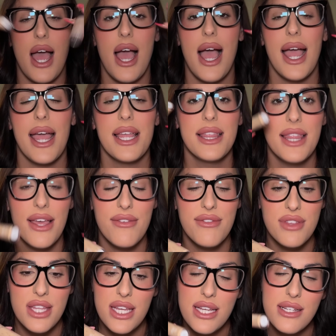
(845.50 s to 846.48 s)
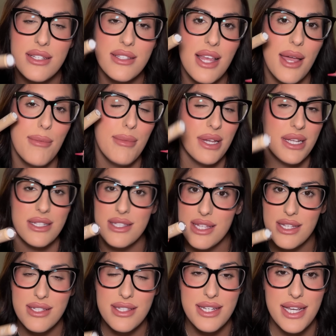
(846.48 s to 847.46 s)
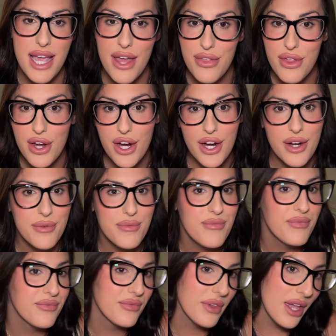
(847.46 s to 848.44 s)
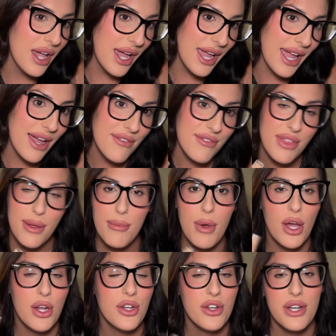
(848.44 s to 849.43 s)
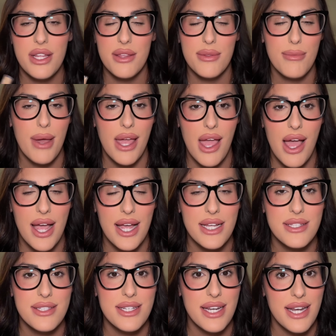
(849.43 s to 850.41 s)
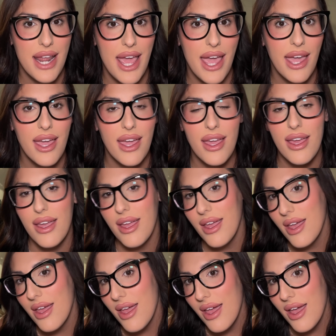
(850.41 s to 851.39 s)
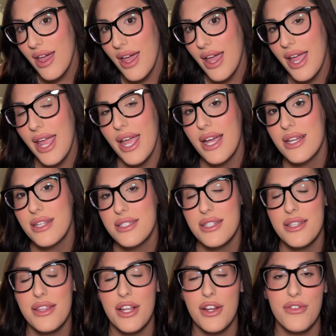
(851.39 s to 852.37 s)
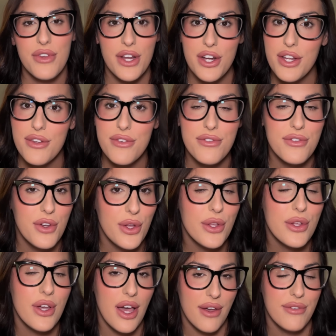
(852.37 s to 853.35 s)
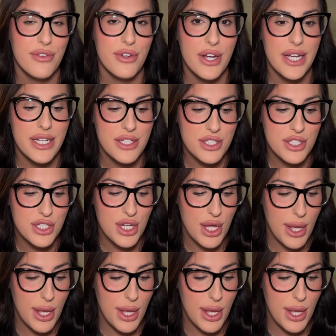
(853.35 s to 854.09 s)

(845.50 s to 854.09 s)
I love these. I mix these together. I have them underneath my eyes today, and they're very full coverage,